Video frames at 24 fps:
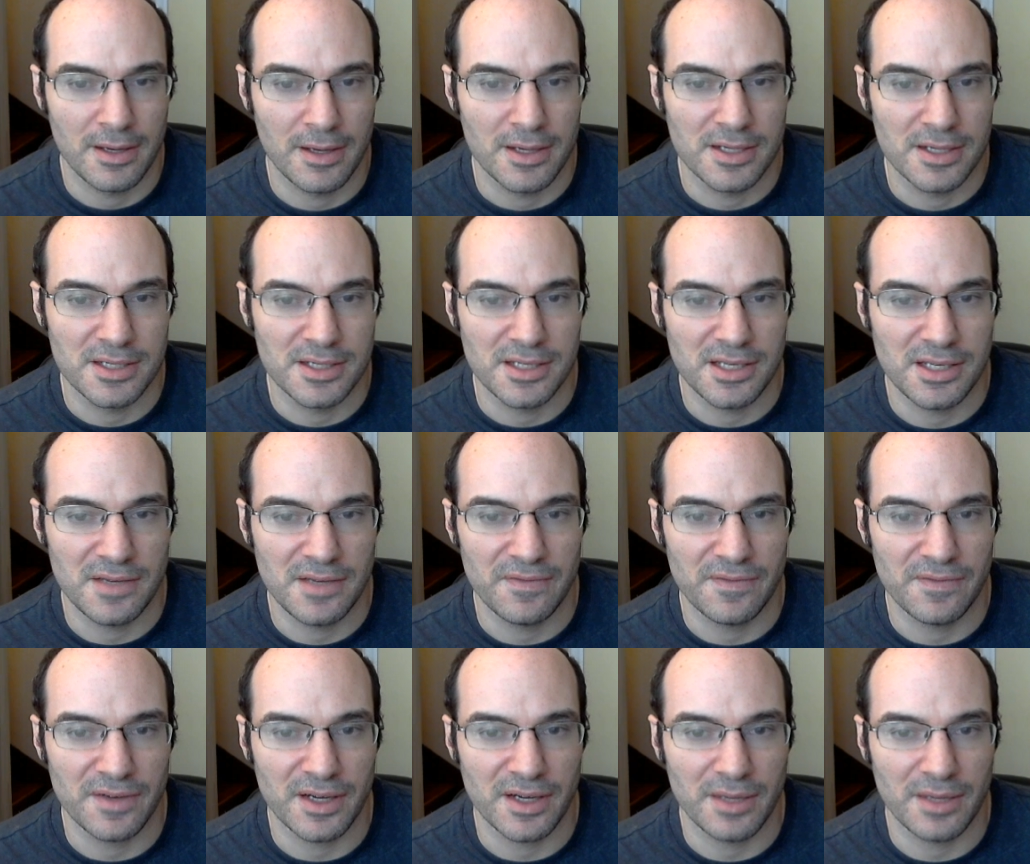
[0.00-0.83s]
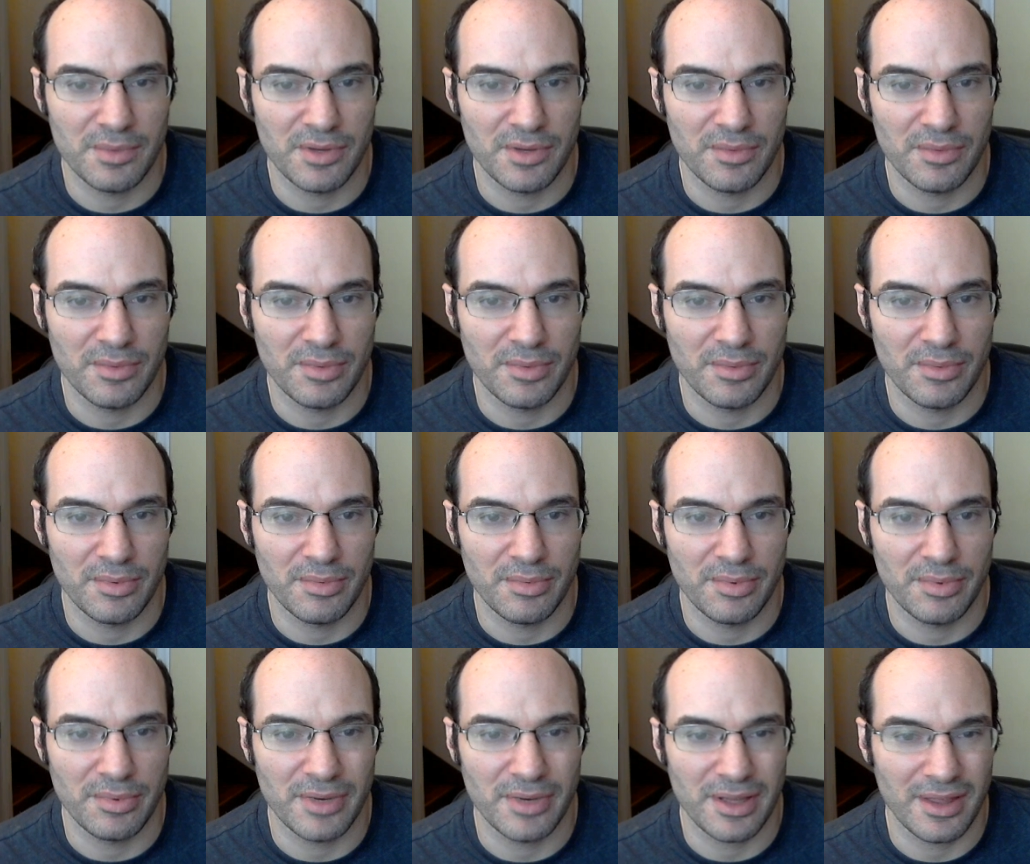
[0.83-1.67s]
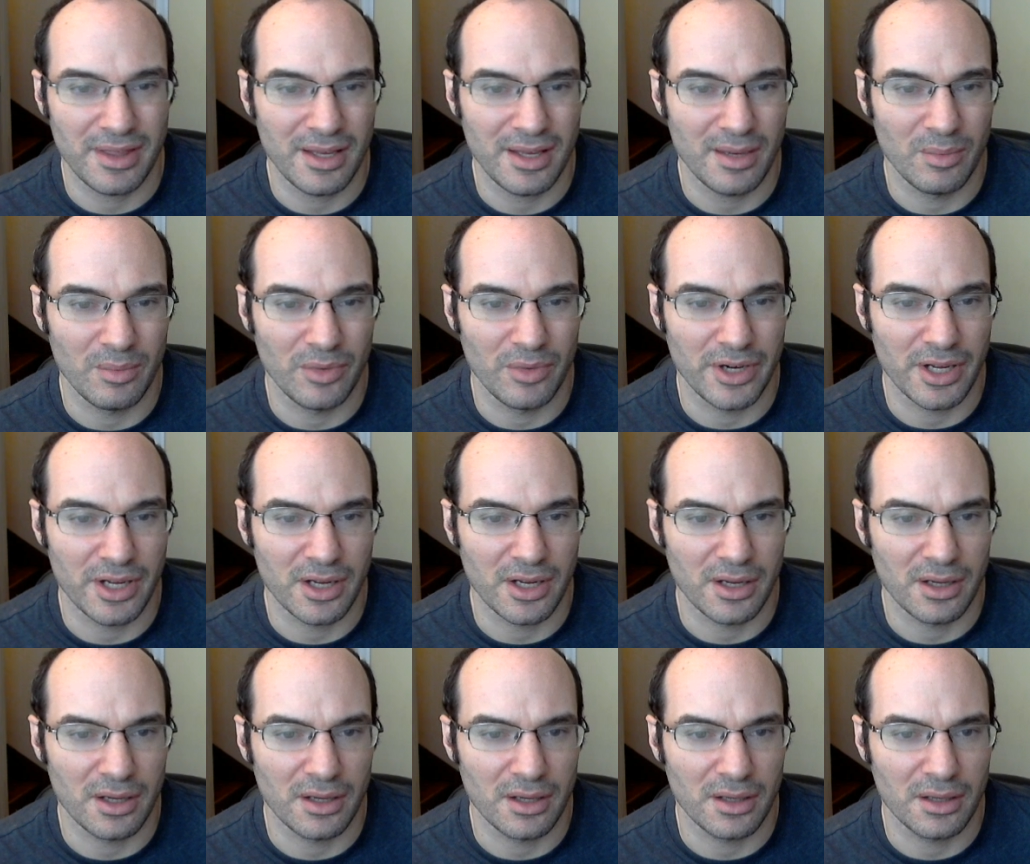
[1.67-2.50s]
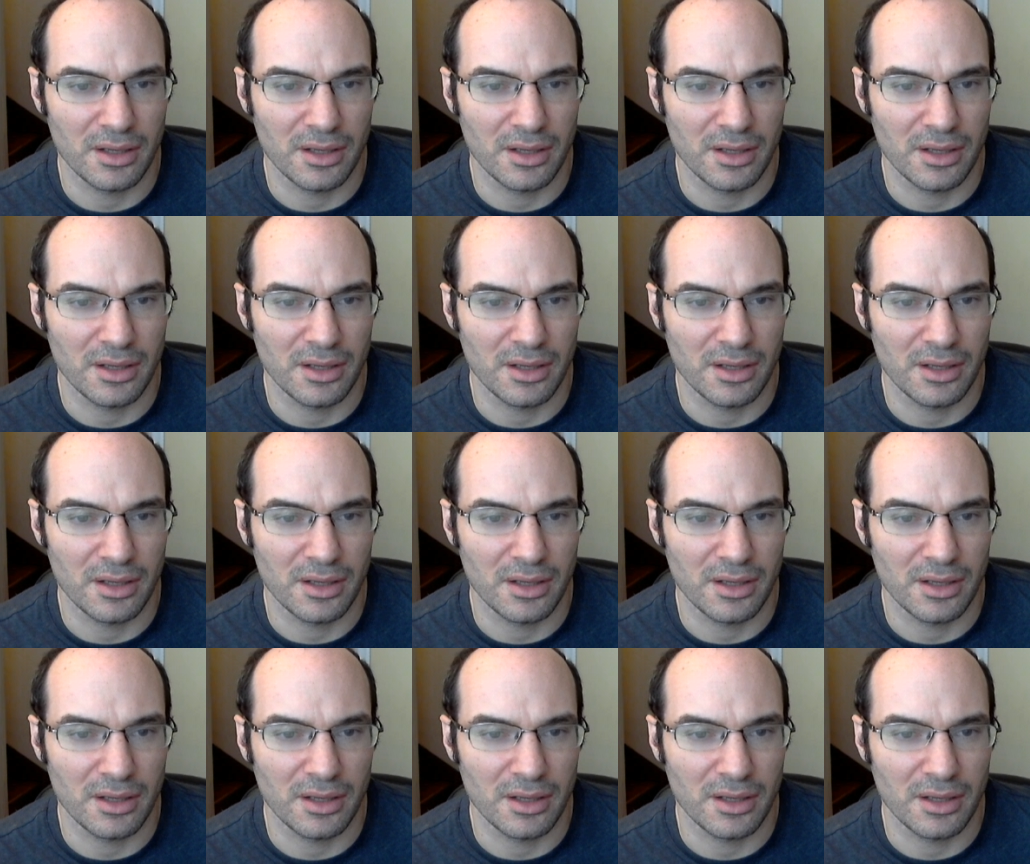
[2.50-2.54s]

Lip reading: c5, I think I'm winning.